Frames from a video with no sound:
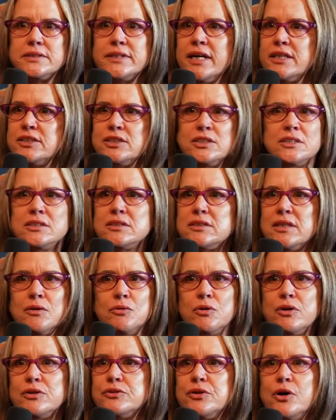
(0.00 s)
that year there
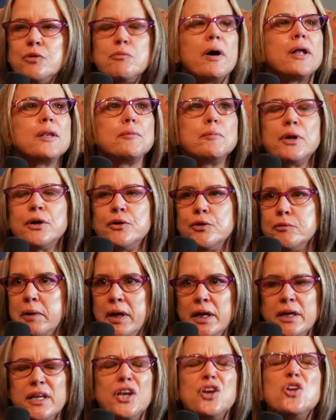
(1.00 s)
wasn't nobody better than
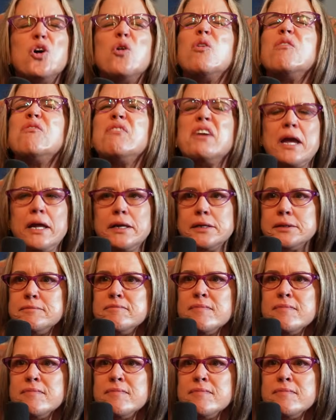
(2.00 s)
me in no event.